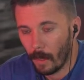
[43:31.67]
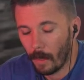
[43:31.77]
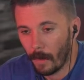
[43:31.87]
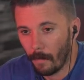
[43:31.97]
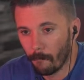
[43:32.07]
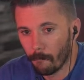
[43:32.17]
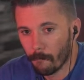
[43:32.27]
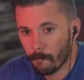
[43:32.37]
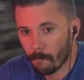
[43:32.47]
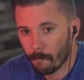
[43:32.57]

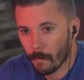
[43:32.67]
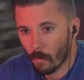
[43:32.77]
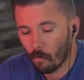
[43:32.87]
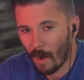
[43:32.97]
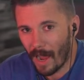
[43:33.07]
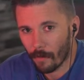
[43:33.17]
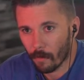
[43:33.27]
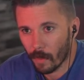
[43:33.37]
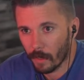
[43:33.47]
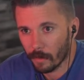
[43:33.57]

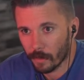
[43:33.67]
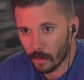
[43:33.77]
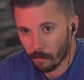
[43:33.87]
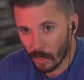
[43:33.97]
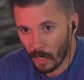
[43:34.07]
rather than some